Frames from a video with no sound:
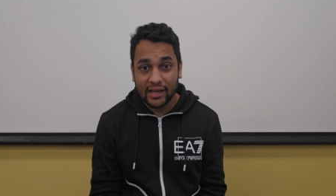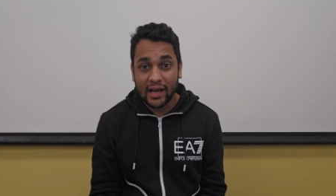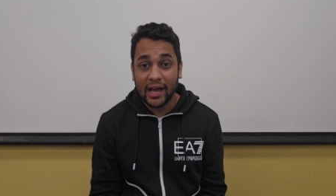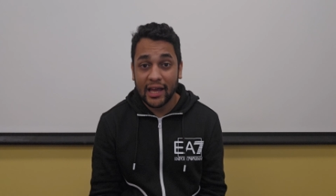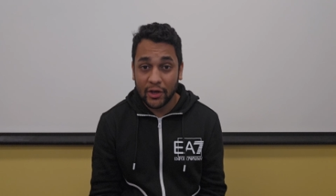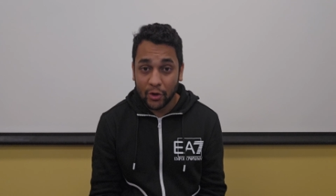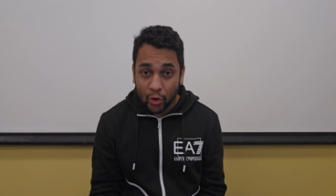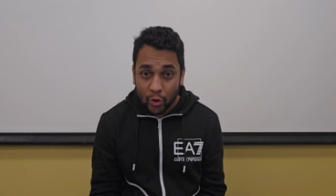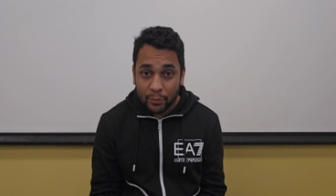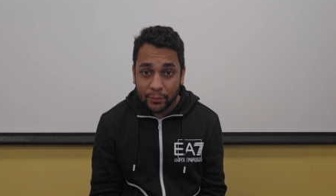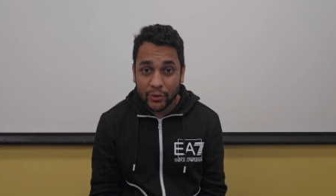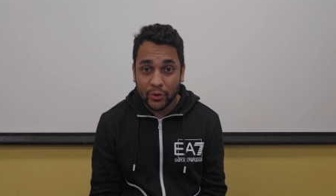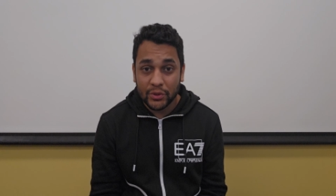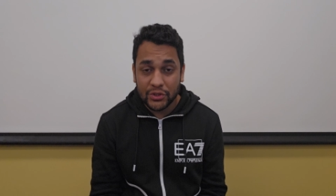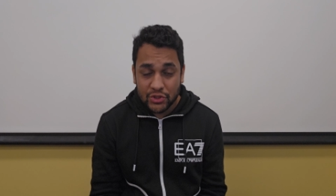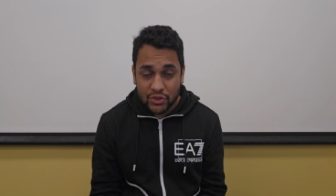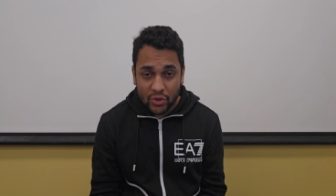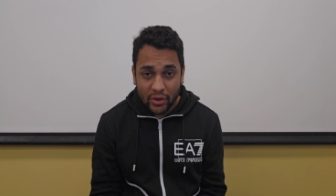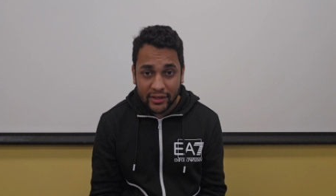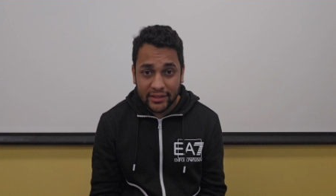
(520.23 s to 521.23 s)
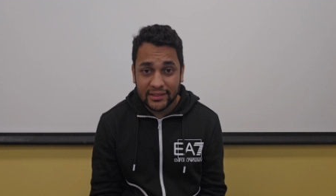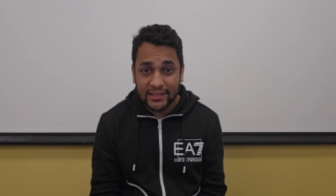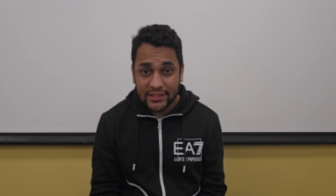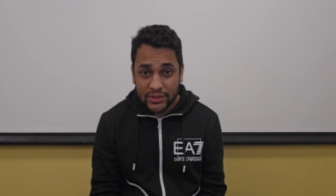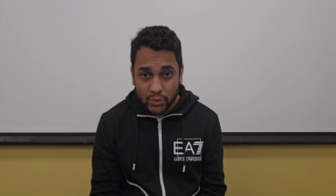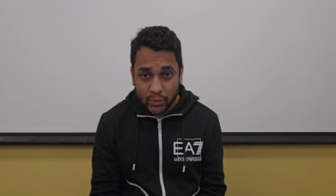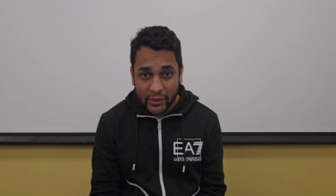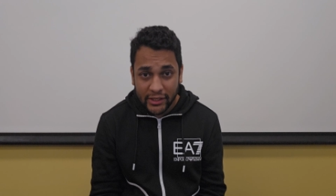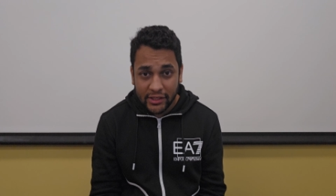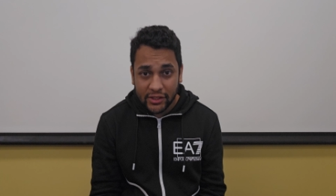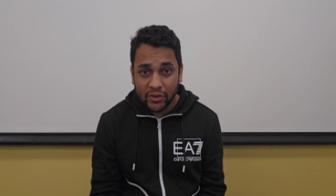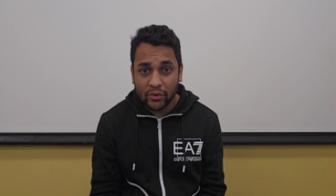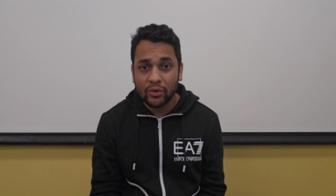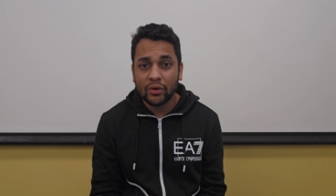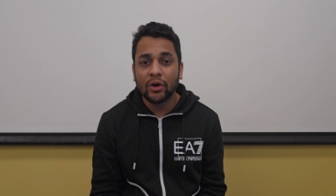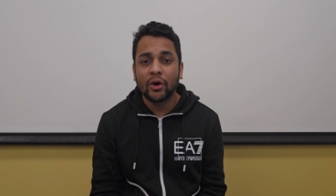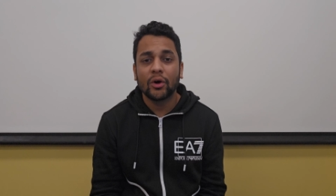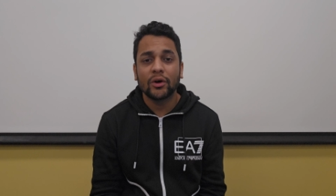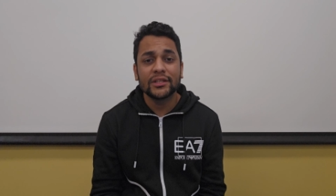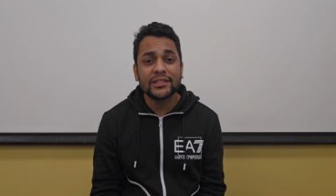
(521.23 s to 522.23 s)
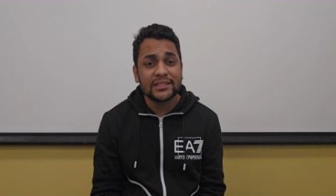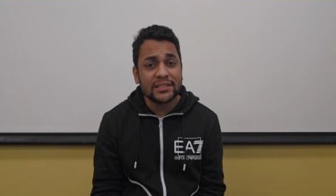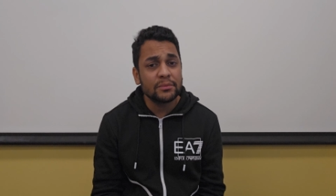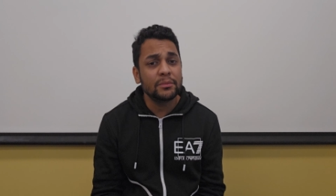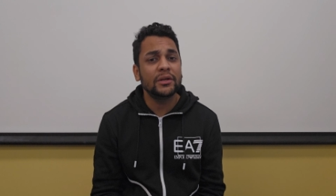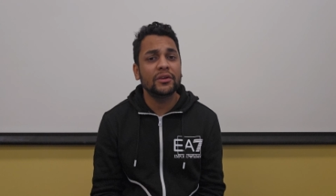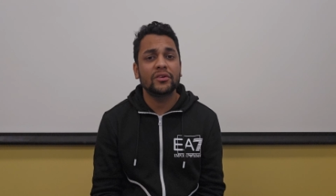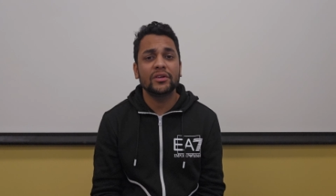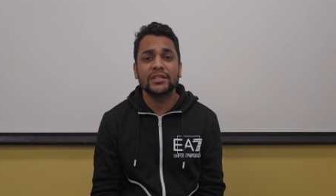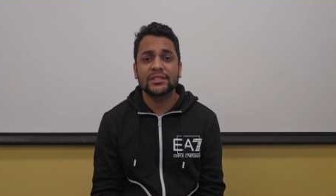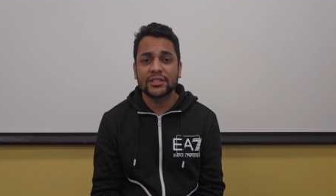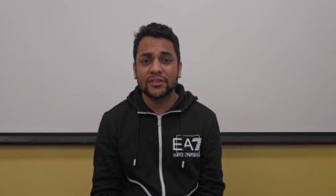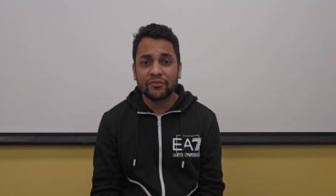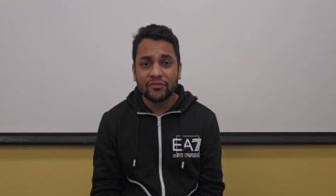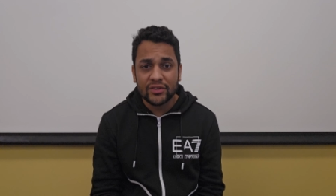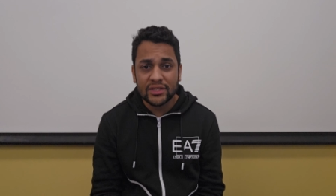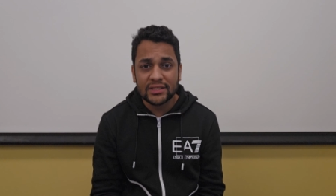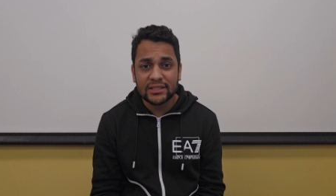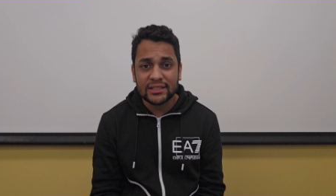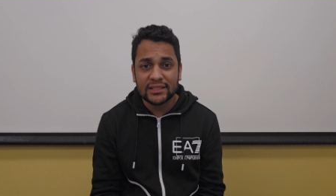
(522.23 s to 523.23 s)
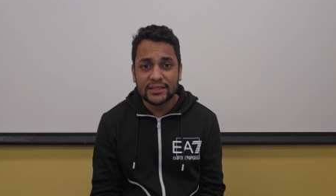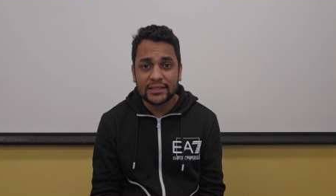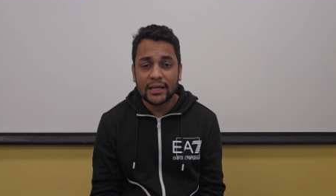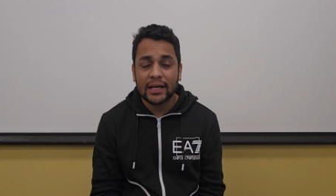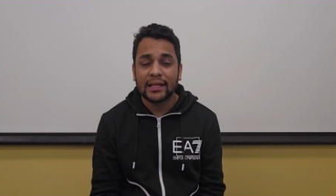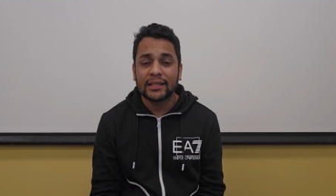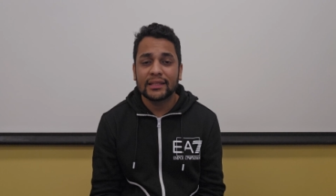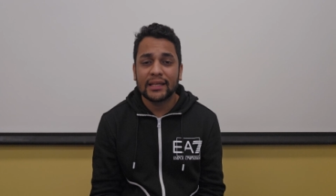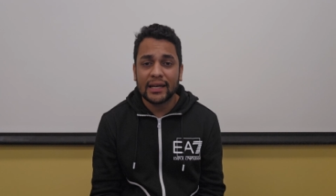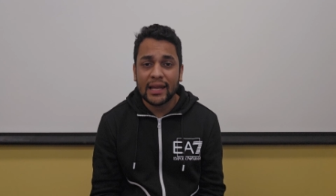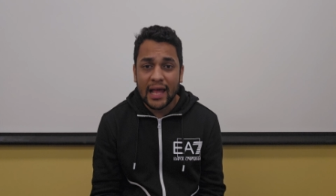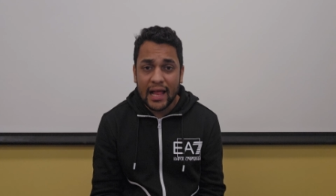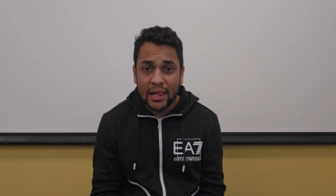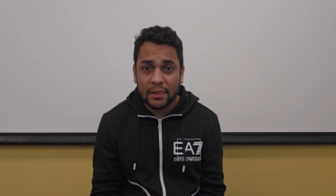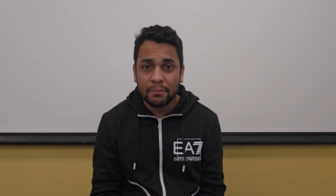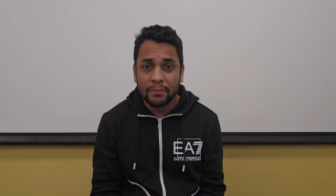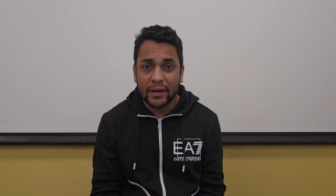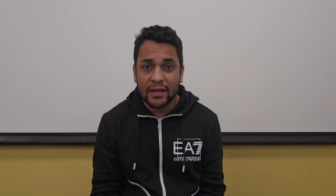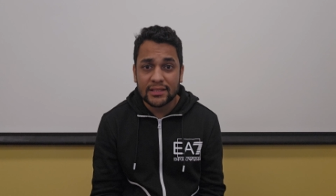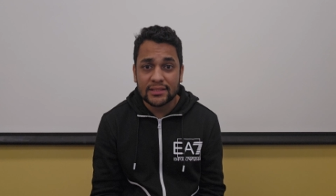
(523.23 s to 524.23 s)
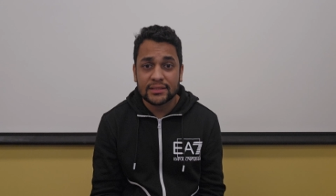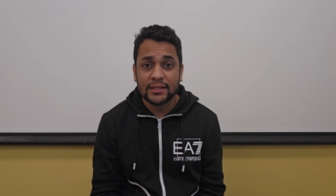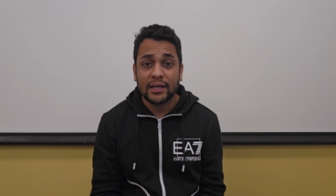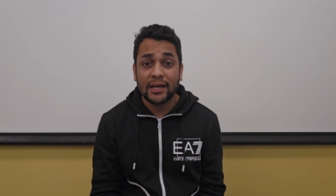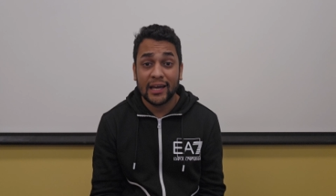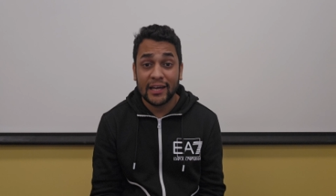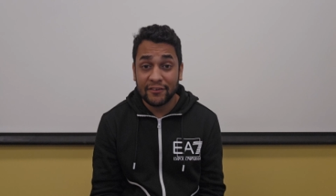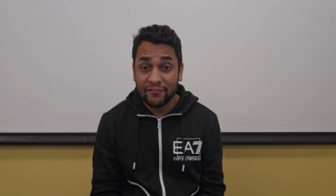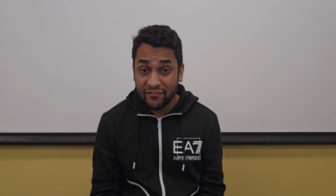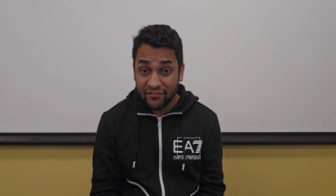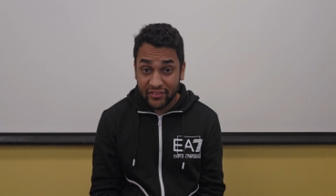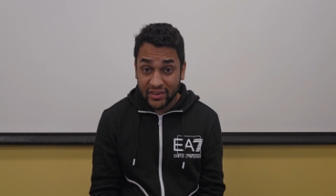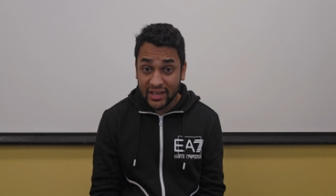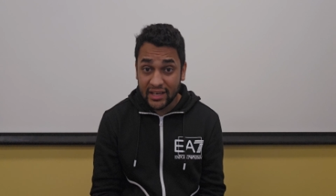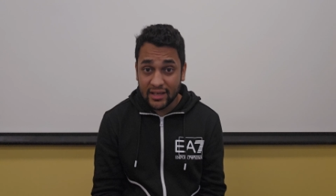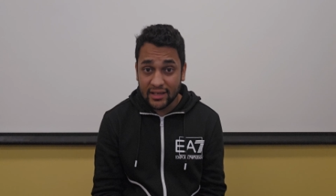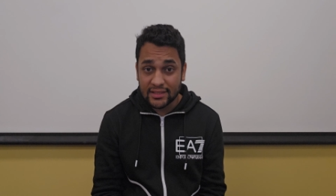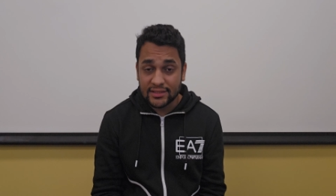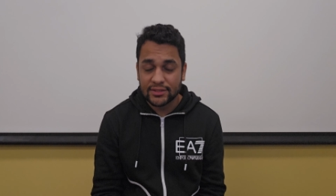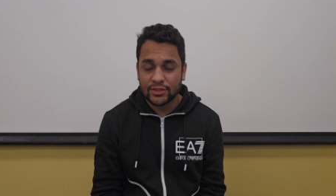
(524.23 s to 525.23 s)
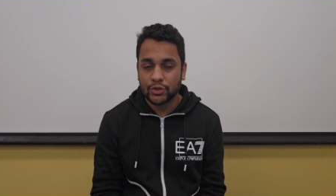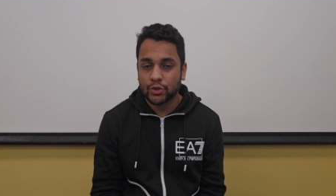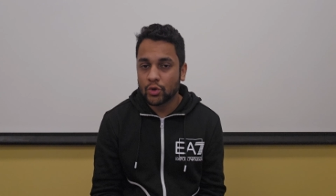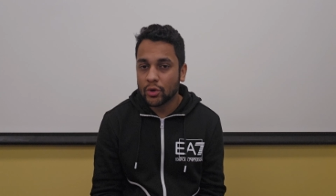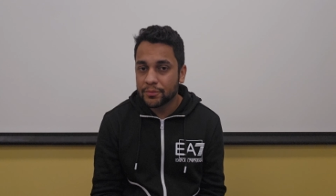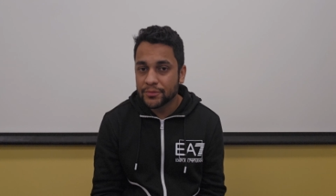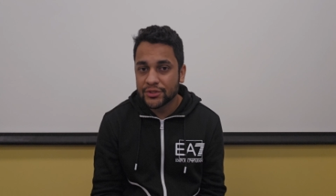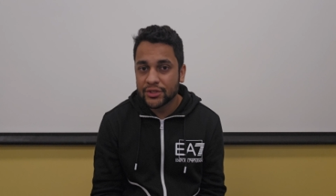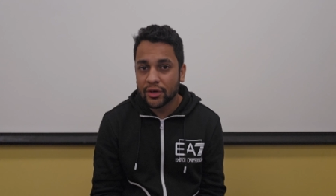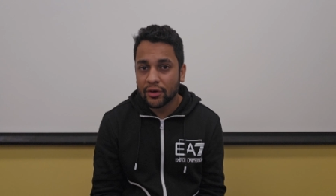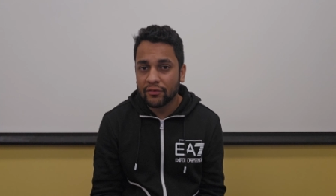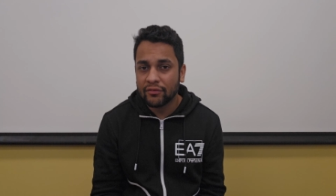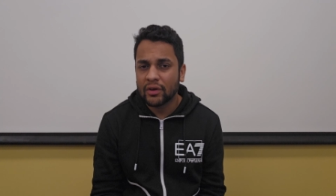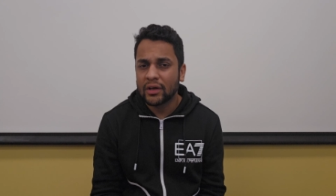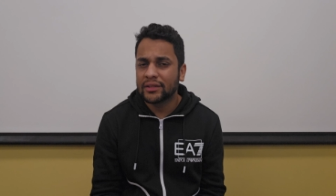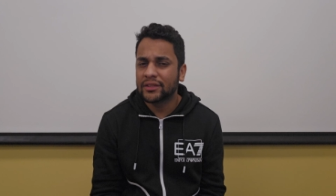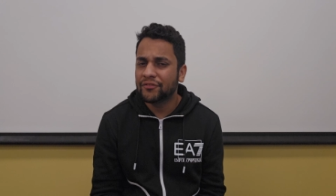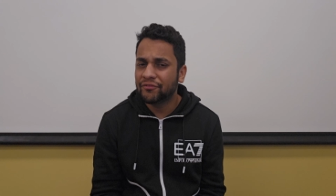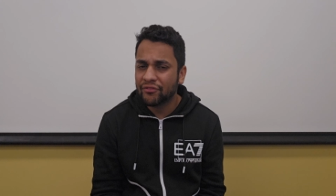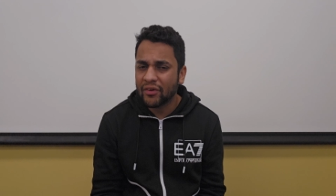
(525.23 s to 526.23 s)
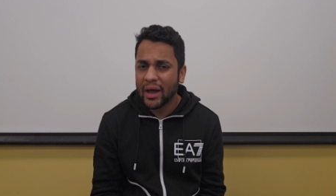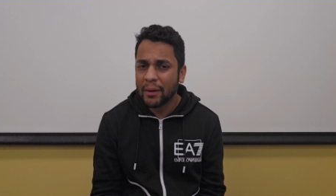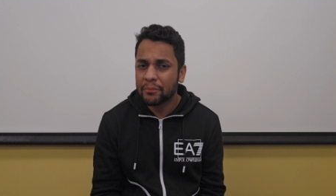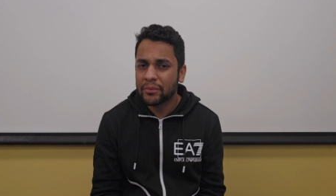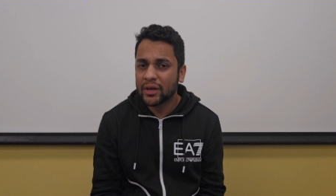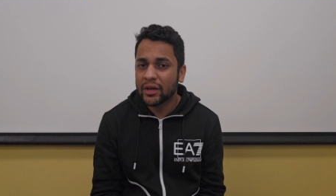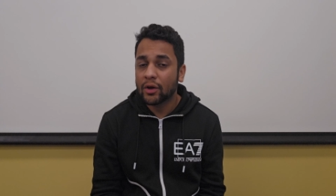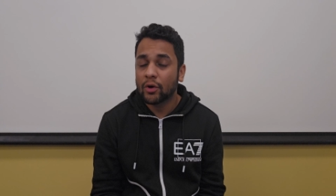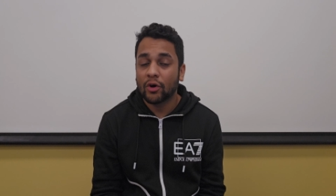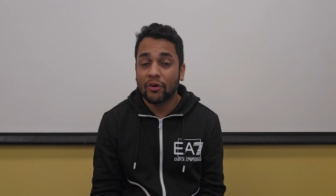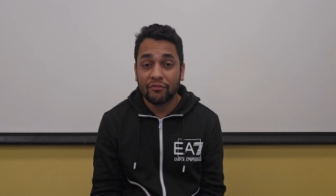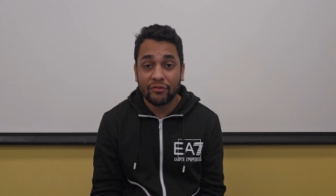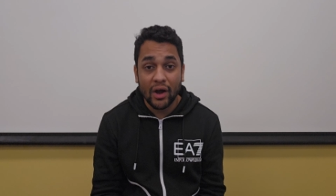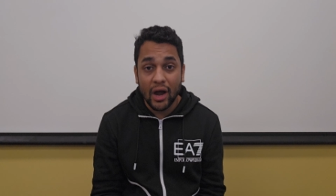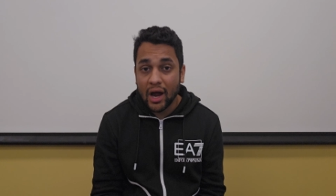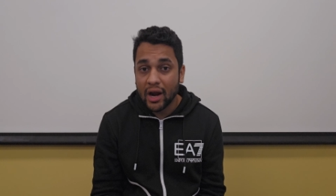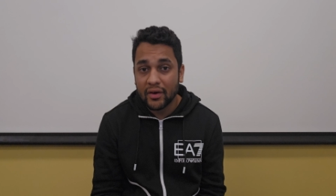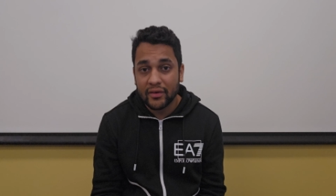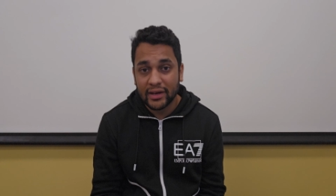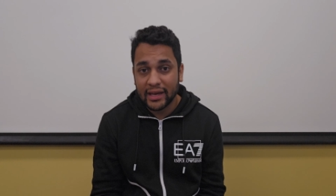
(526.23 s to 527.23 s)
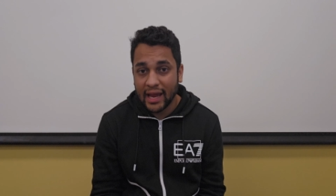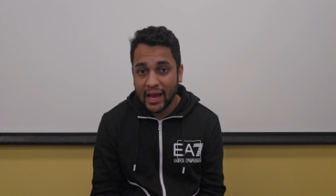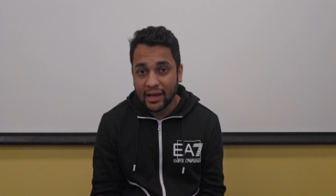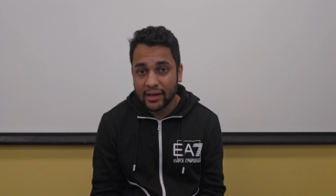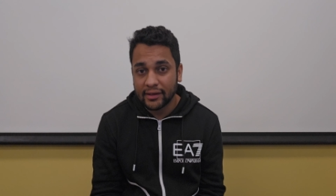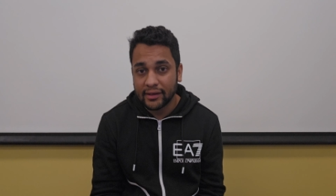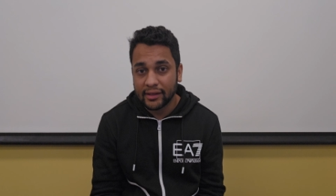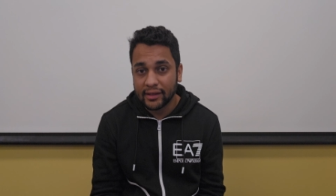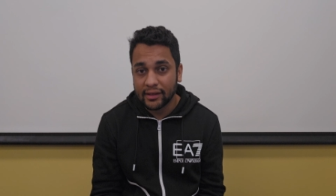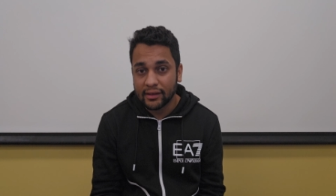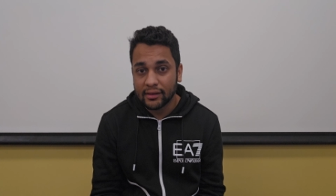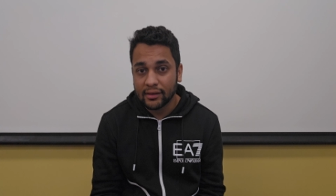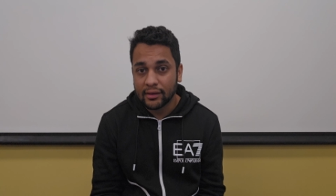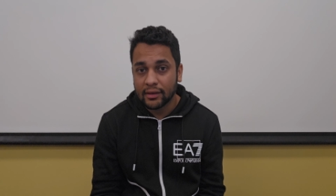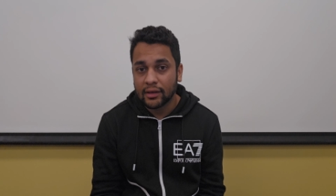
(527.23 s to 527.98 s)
I hope you enjoyed this video on symmetries in physics that help us and free us to observe the fabric of our reality.